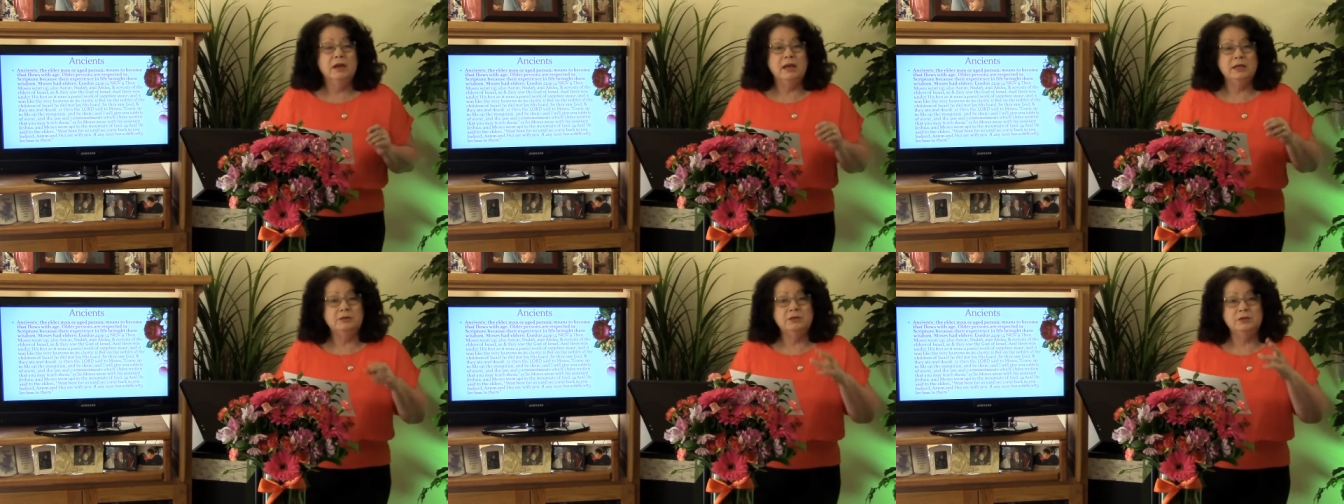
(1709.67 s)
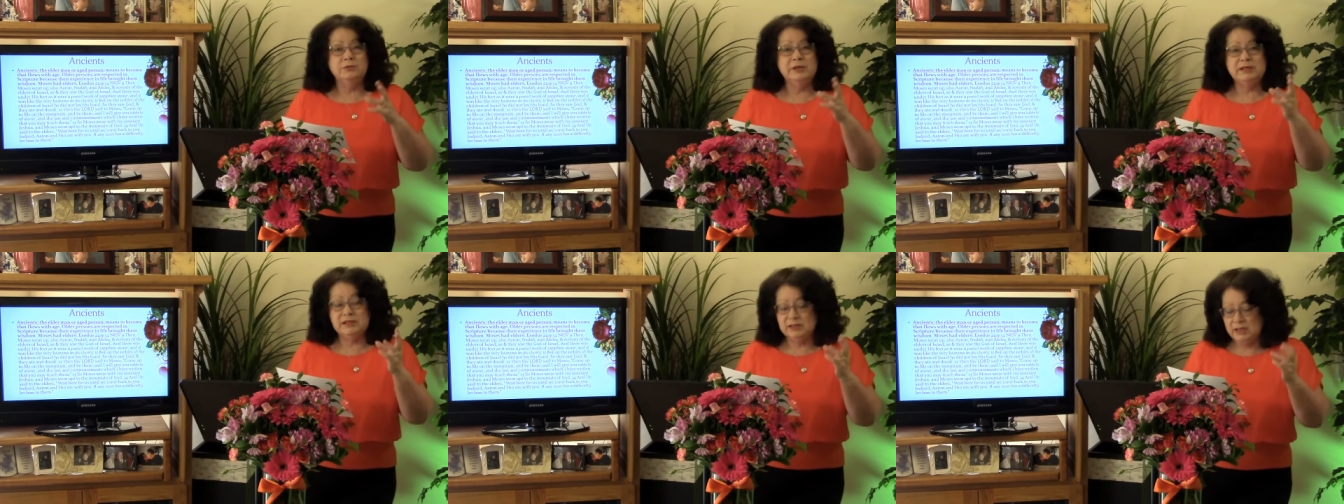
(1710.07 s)
and to
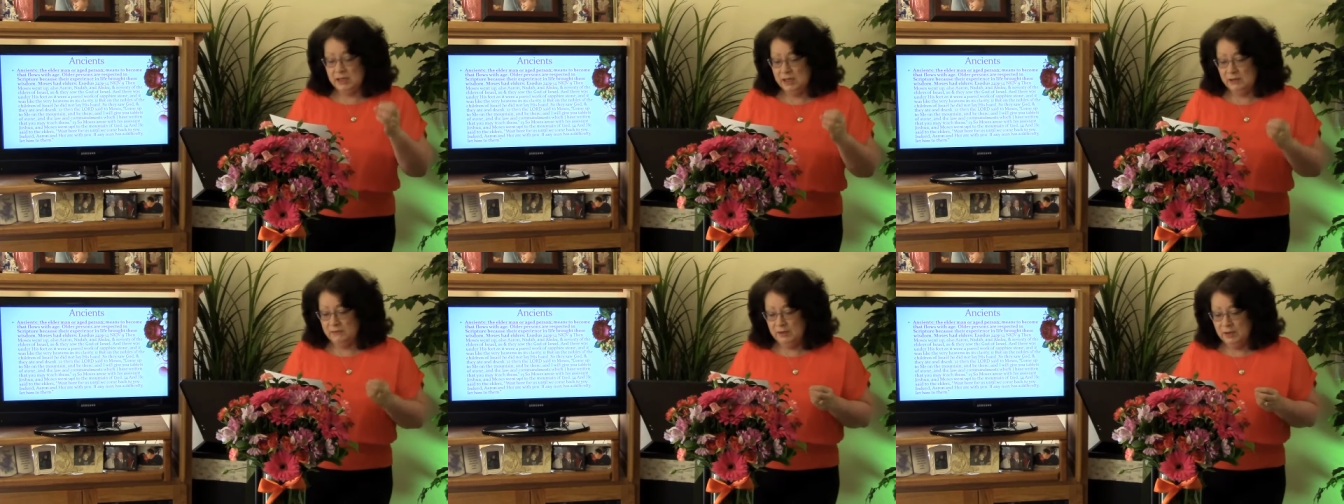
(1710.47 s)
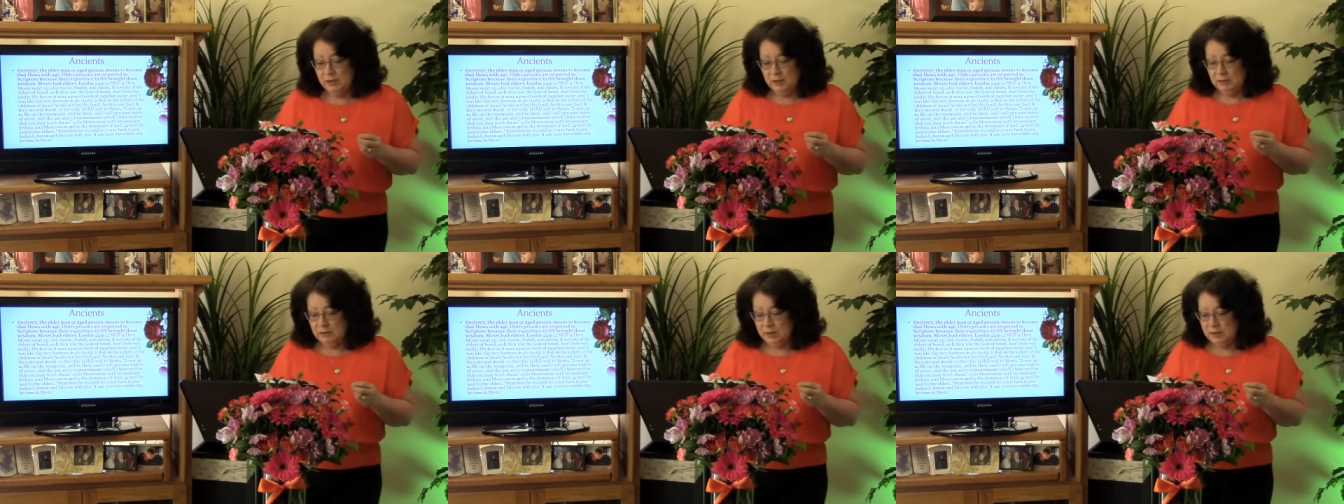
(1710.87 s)
receive
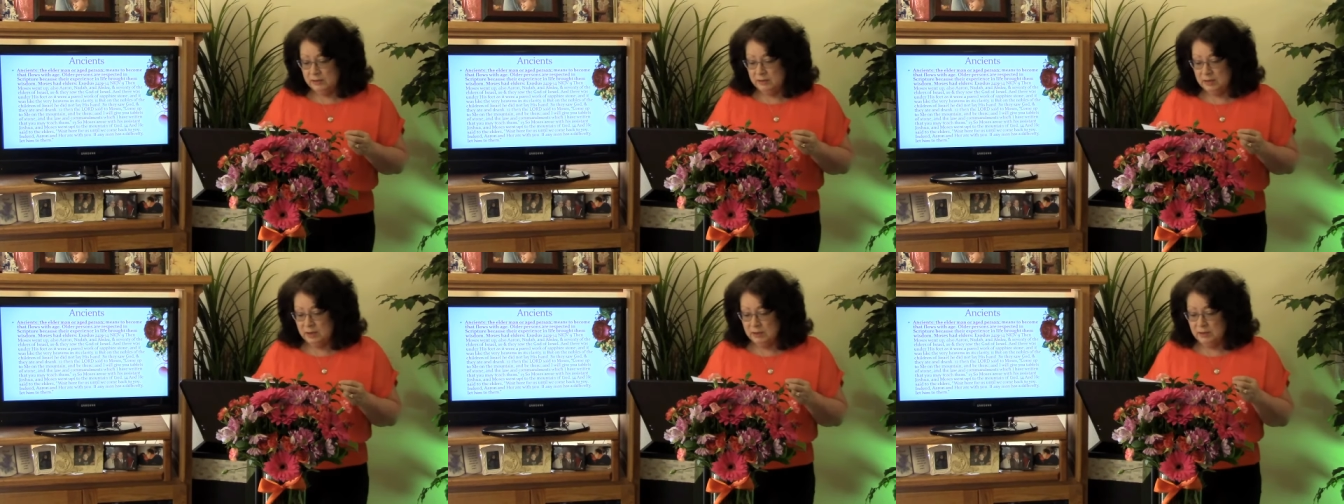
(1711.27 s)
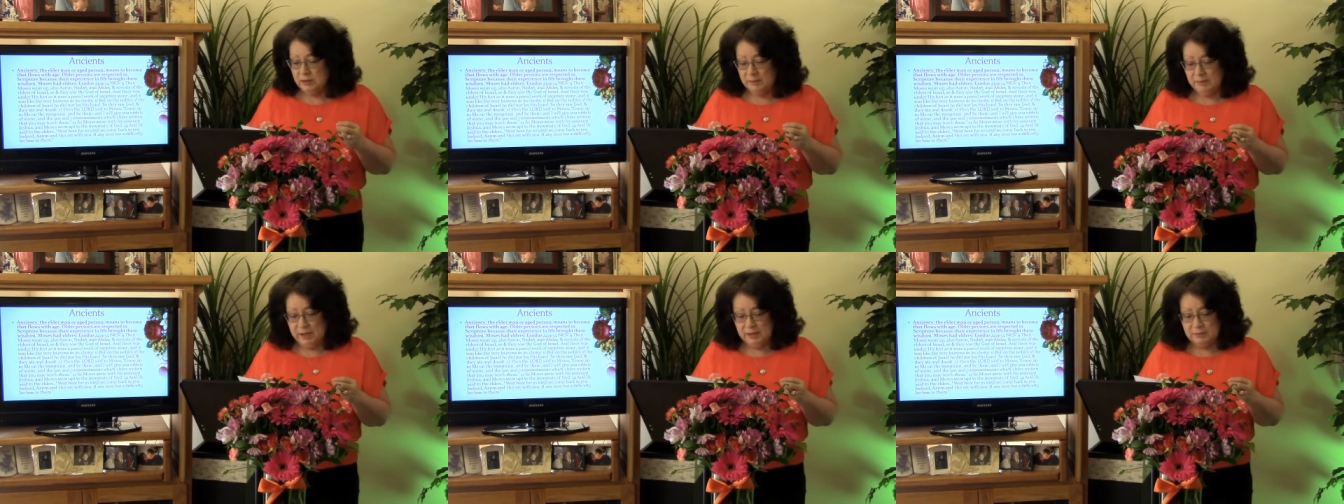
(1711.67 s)
these Ten
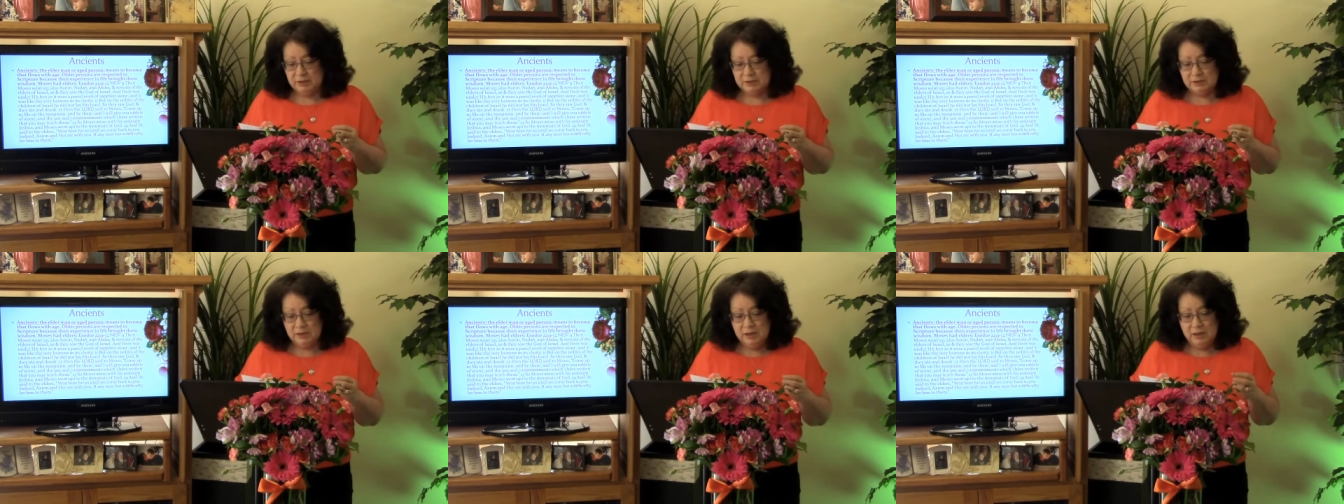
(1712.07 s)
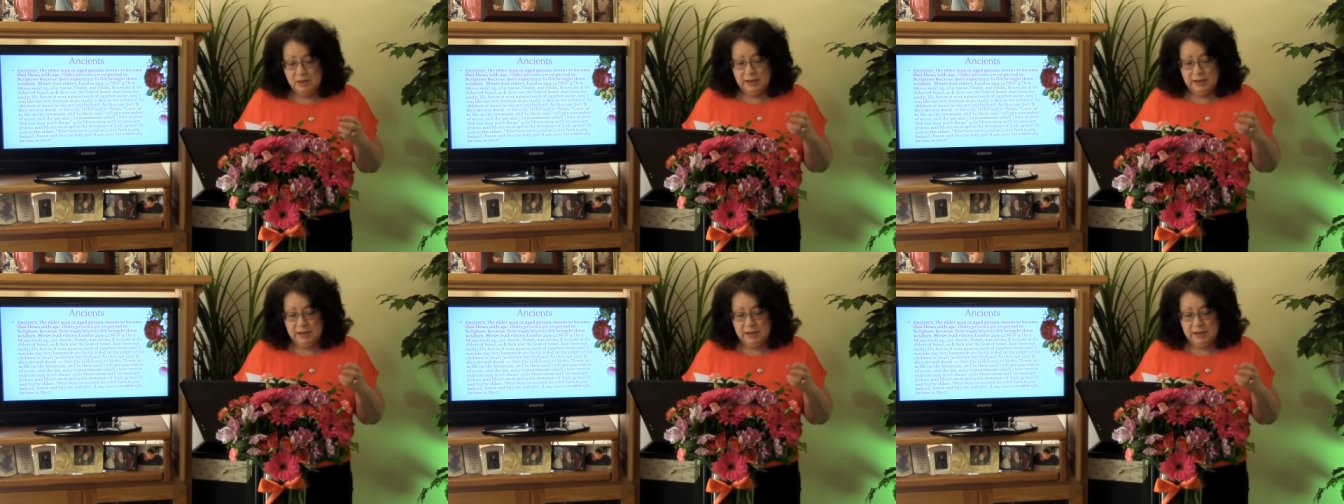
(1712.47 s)
Commandments.